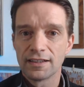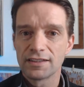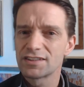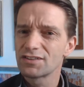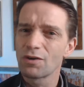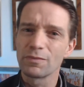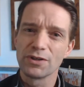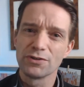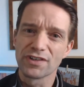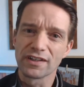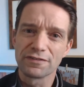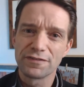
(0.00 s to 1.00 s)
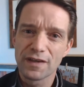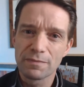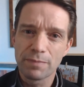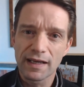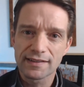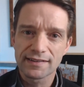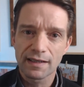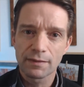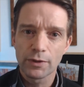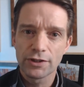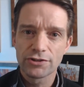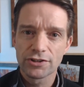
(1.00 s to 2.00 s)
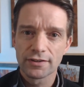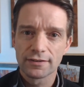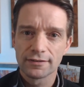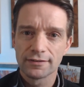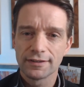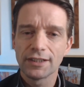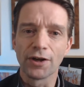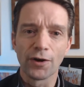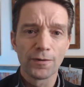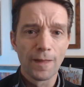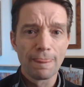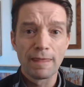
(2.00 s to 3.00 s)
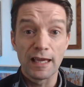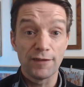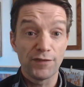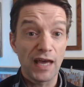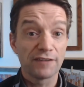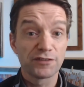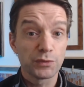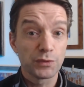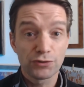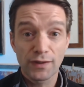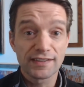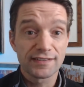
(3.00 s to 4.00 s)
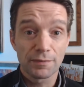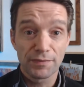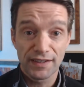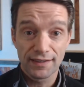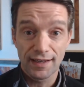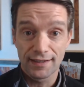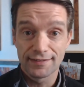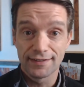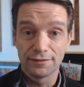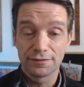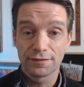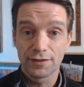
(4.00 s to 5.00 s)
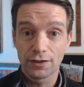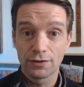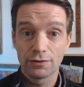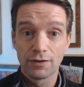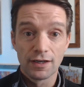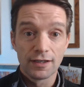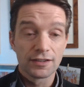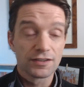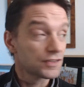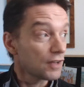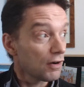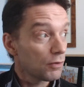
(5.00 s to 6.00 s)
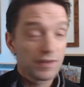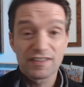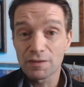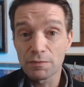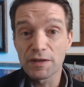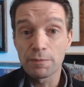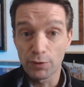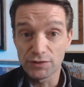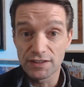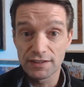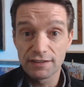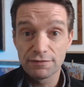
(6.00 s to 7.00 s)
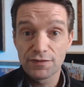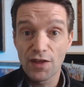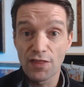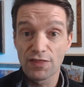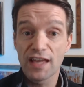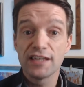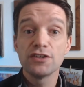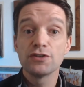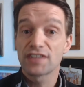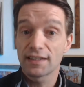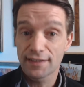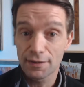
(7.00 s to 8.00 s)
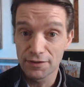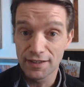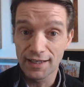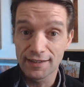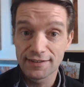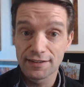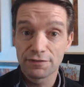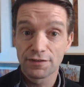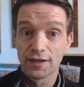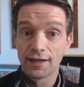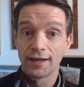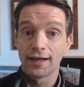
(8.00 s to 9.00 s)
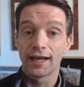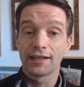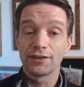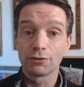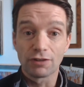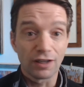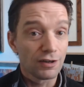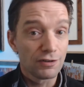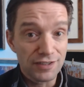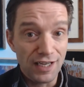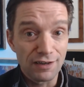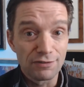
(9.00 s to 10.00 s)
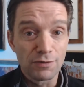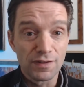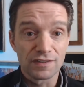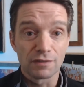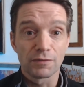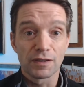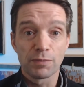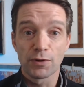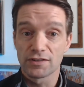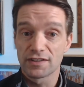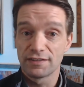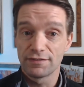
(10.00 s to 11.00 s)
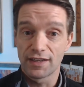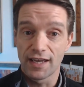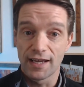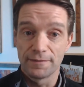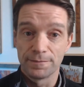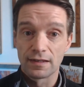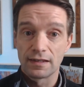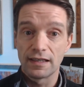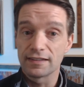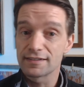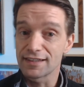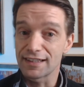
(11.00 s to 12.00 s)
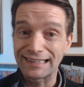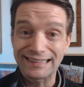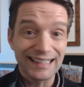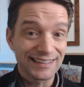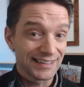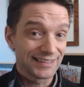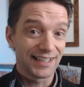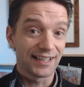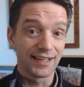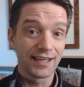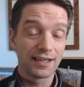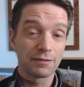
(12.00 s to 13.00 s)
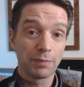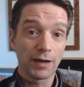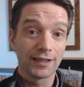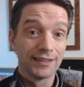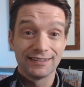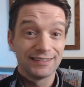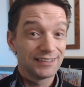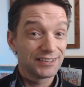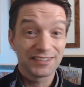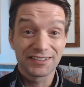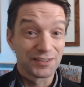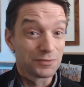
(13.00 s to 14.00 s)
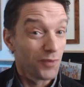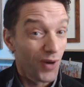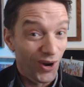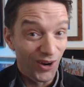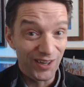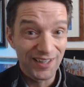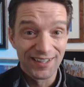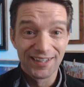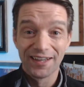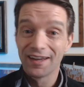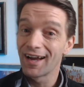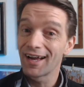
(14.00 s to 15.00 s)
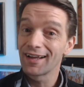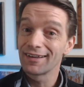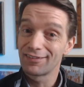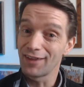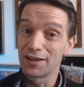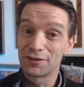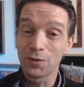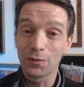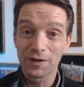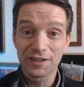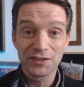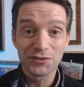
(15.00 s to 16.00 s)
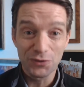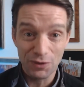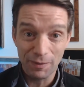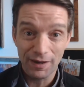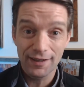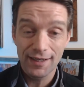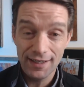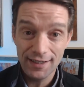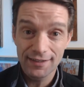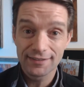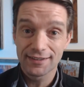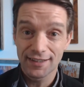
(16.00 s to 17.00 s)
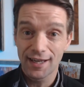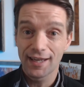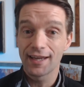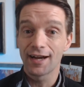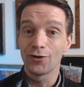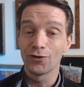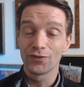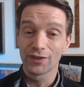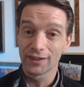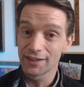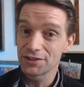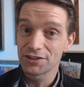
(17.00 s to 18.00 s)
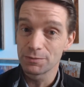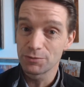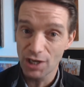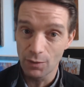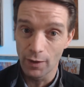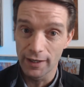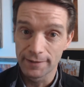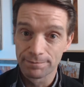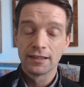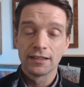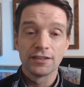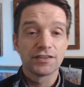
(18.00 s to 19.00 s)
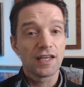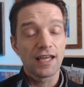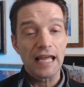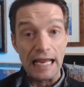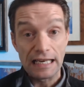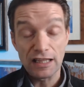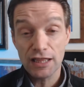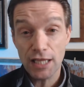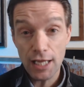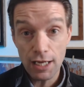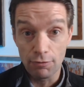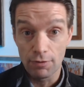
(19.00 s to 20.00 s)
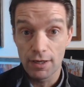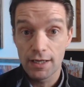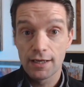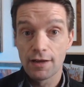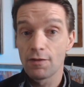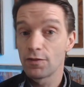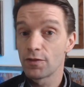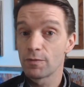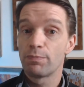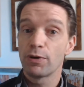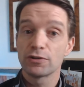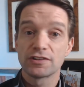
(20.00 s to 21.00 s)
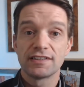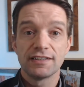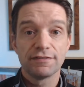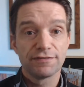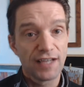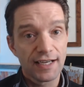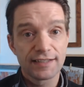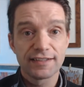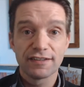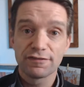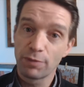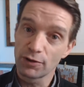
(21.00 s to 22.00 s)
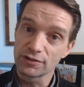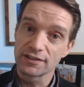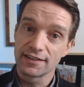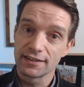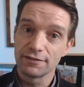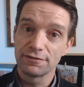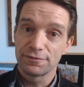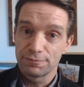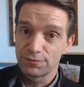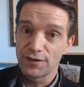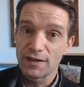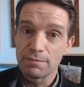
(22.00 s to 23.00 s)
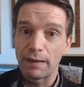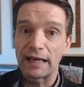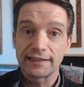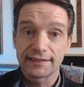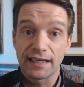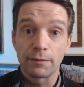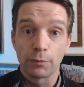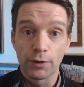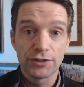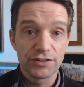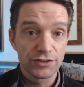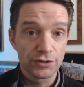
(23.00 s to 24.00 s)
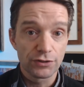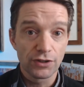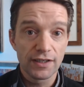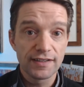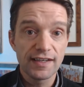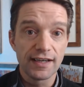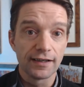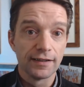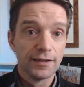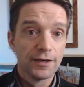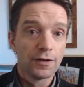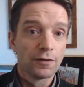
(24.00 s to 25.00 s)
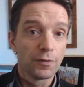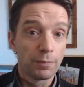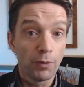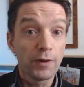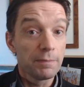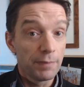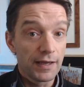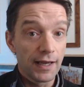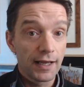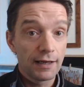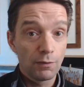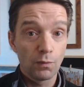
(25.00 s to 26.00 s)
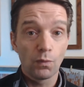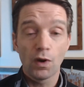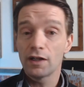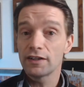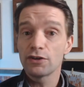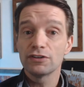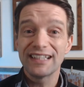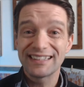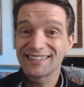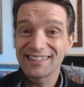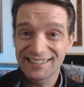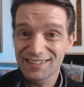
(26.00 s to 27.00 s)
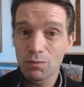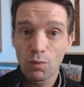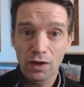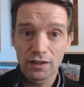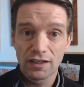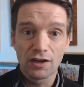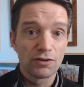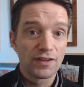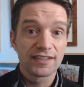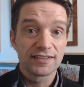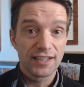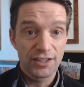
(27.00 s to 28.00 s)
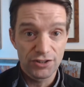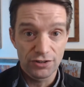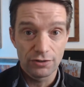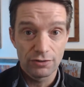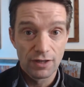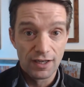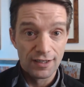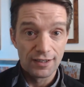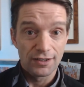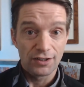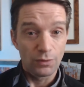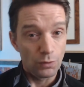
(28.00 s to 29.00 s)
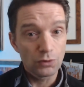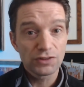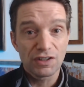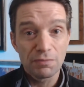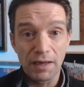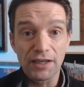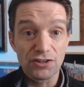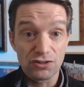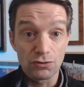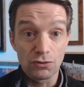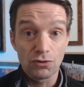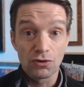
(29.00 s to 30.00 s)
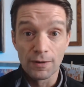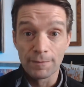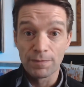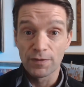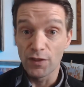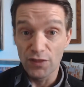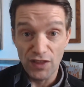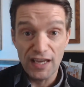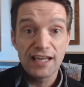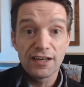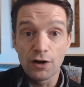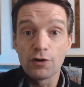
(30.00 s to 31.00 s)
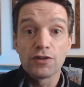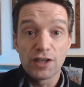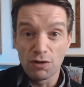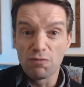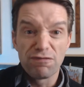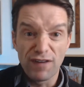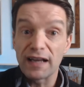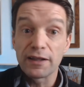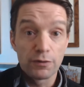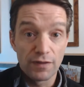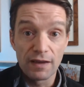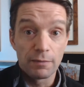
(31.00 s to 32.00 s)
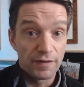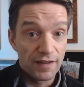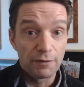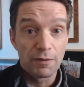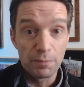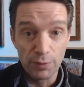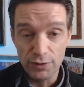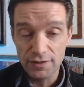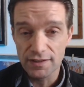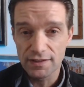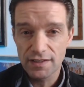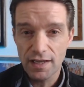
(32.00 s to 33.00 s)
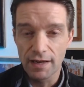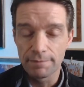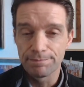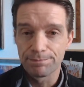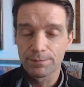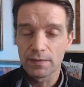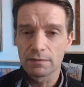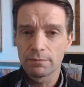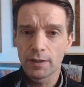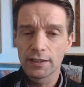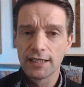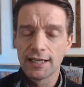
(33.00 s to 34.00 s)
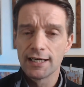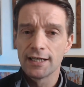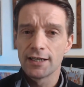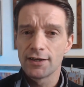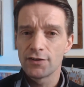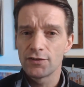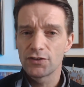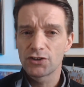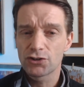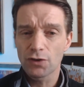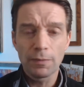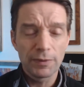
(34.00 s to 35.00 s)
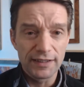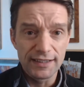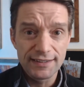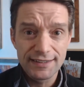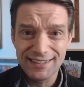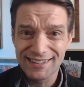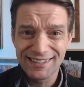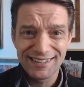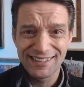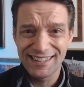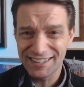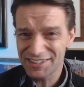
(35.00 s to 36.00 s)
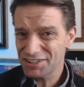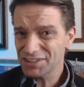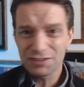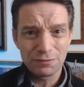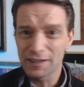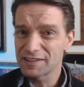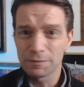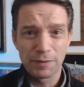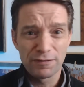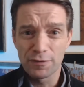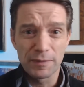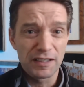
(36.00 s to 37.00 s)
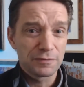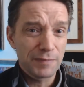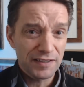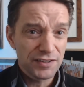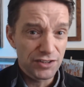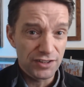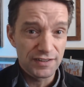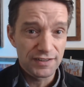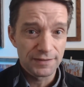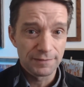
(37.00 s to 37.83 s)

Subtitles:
stop using the feedback sandwich. You know, if you have to address something negative, you start with something positive, then you set out the negative, and you close out with something positive again. It's a classic technique, but it just doesn't work. And that's what we're going to talk about here today on the Leadership Jetway. You see, in theory, the positive, negative, positive feedback sandwich is a good idea. The point being, while you're letting someone know there's an issue, you also make sure that they know that you value them and their input to the team. But the trouble is, it's just a recipe for mixed messages.